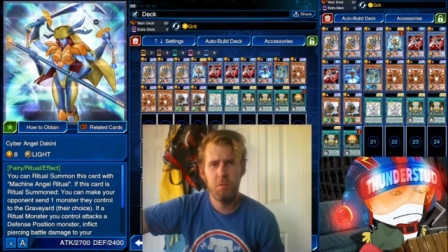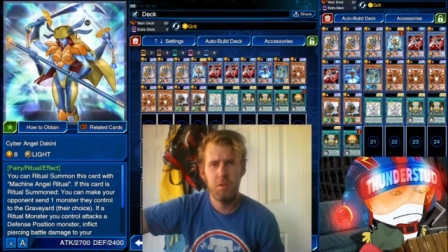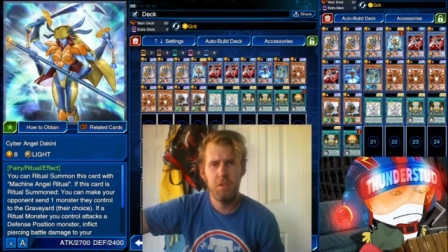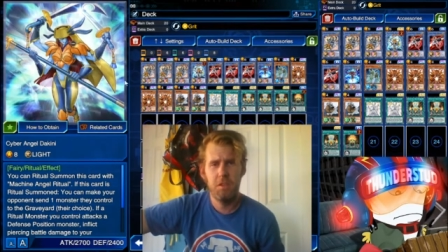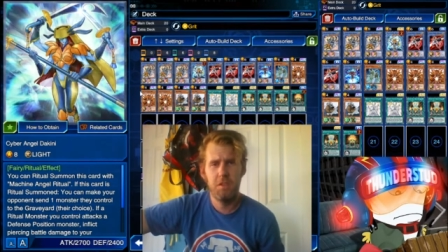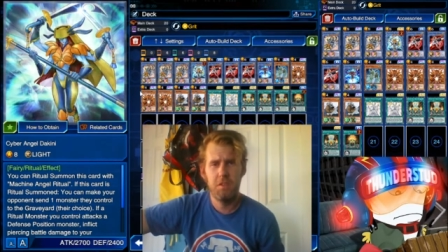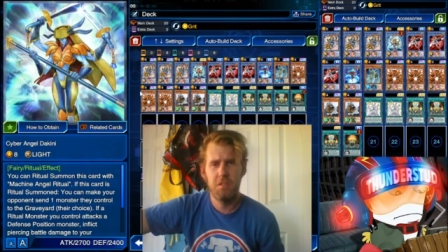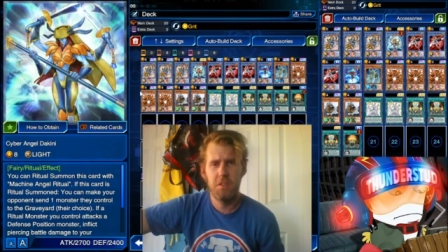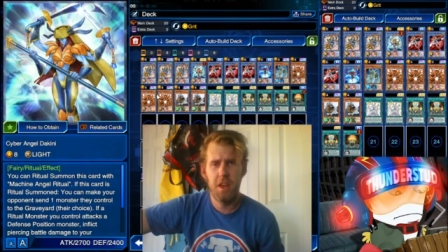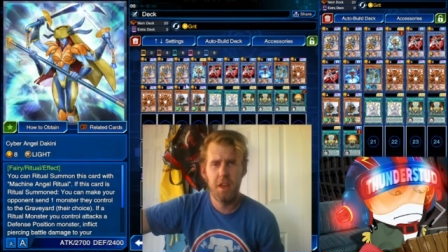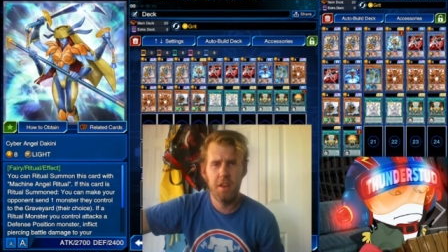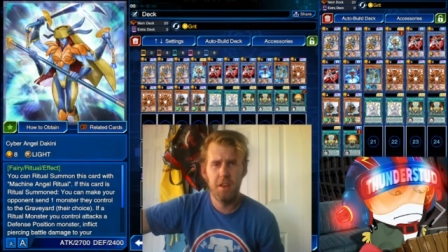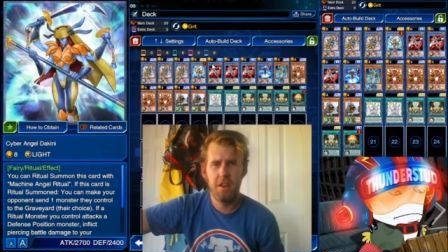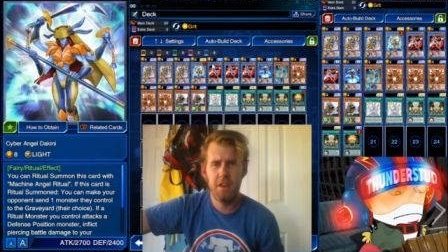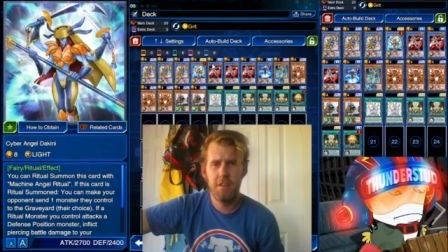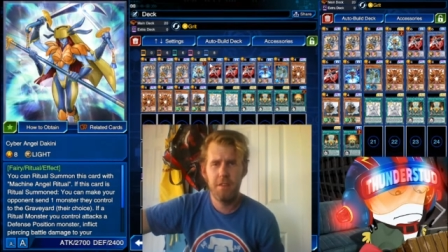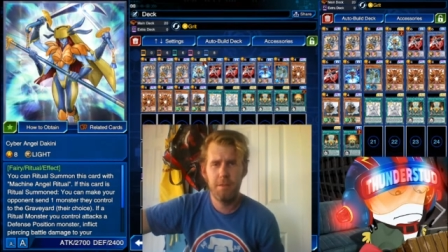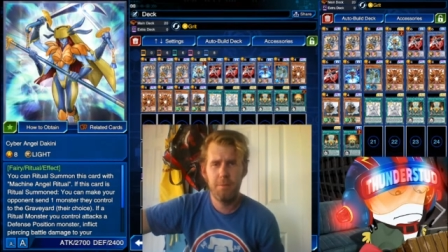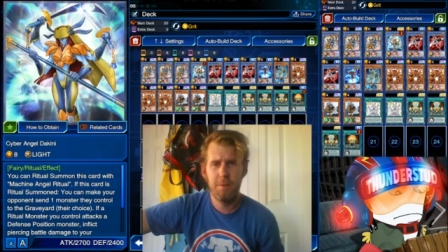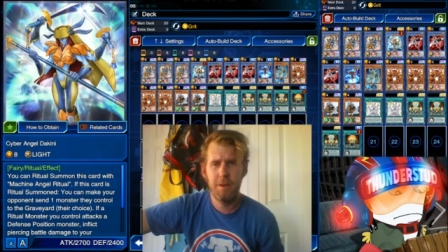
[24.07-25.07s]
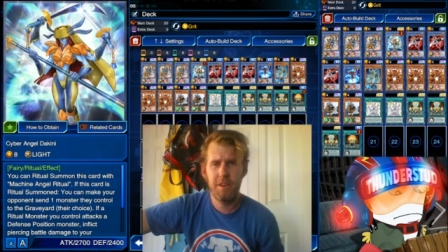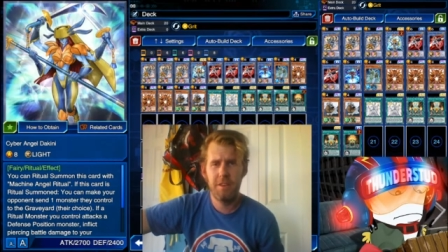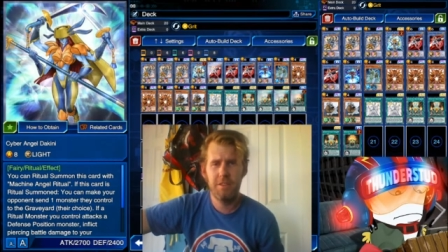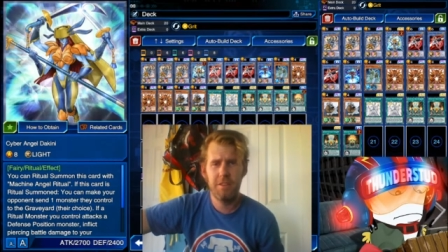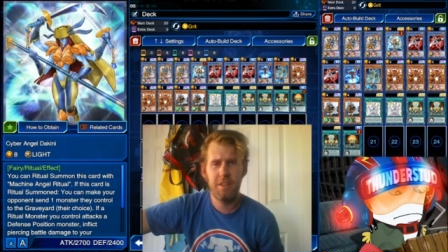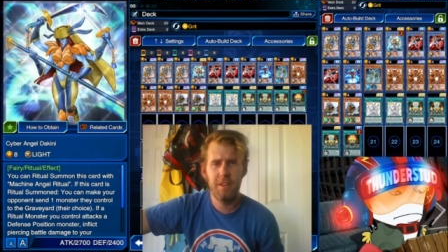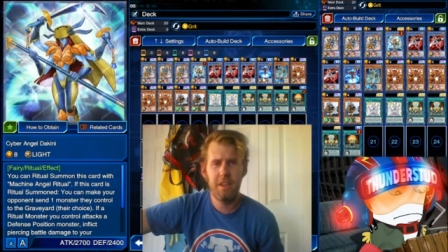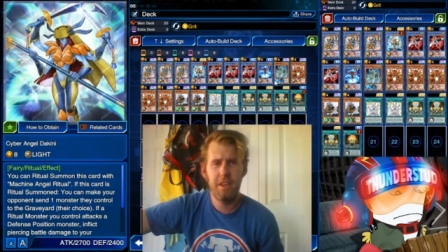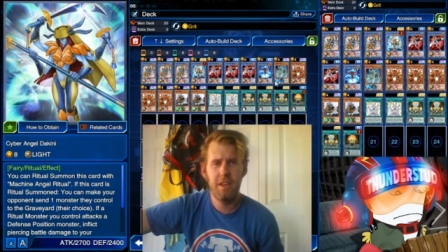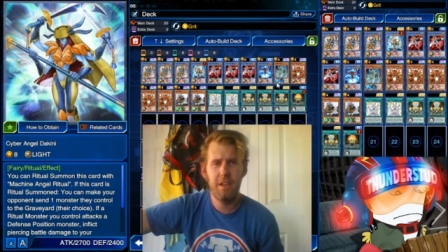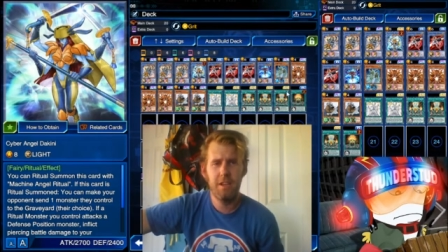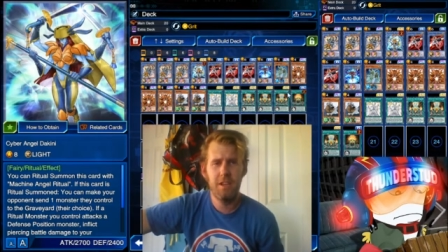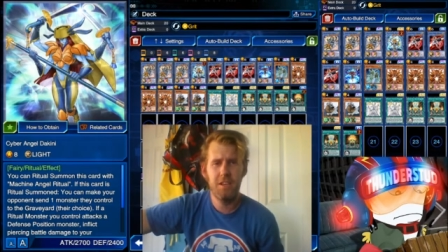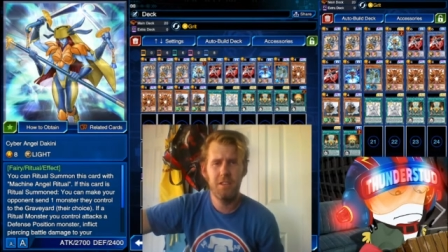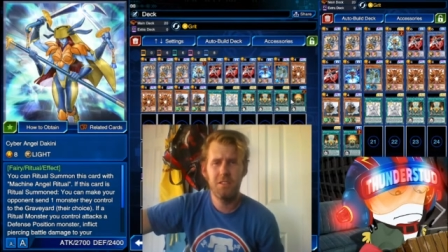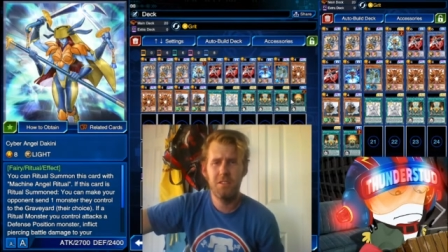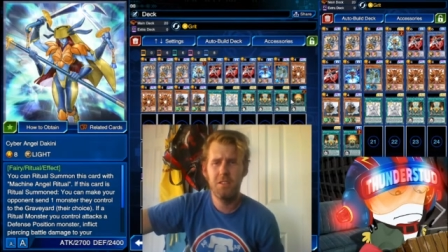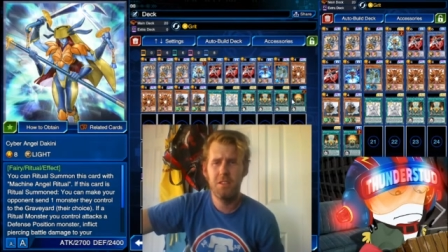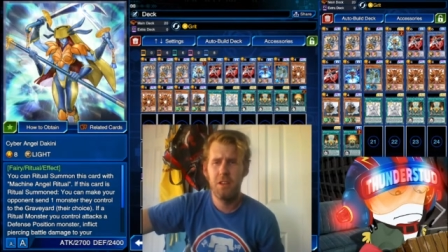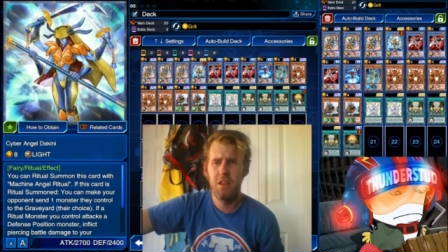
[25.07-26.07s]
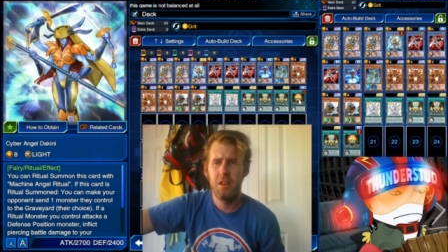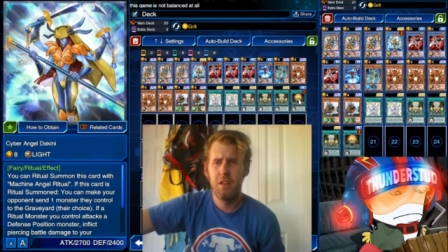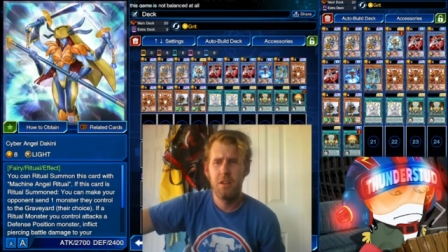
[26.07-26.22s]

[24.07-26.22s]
We just had unlimited Dakinis,